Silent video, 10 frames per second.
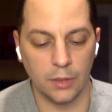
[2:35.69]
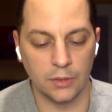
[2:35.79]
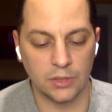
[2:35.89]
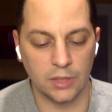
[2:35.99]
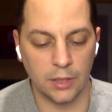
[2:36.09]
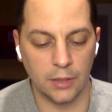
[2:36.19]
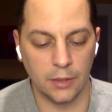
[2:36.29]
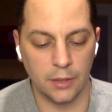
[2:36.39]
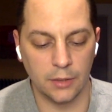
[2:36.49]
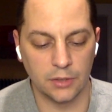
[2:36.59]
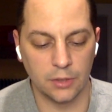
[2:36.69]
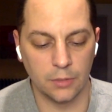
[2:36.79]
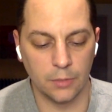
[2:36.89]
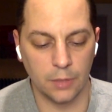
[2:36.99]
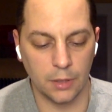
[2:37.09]
else on there?
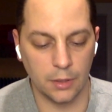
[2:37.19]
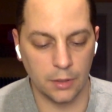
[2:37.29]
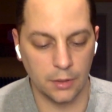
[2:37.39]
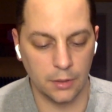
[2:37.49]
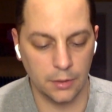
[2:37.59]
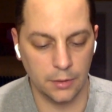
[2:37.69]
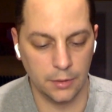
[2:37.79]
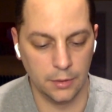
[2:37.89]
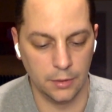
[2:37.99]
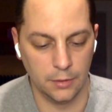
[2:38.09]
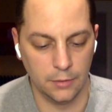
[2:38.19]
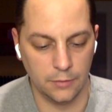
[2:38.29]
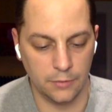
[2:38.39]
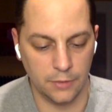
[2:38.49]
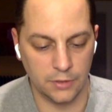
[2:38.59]
Some, for